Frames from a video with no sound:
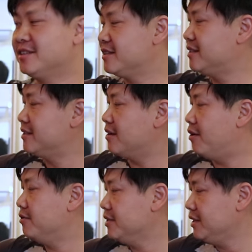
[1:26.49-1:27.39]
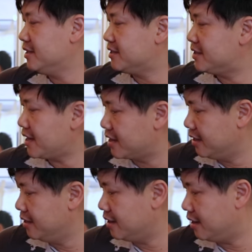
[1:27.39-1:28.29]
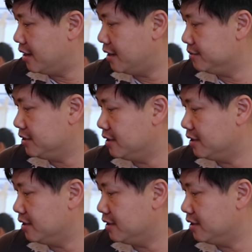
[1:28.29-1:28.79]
this is only the second uh,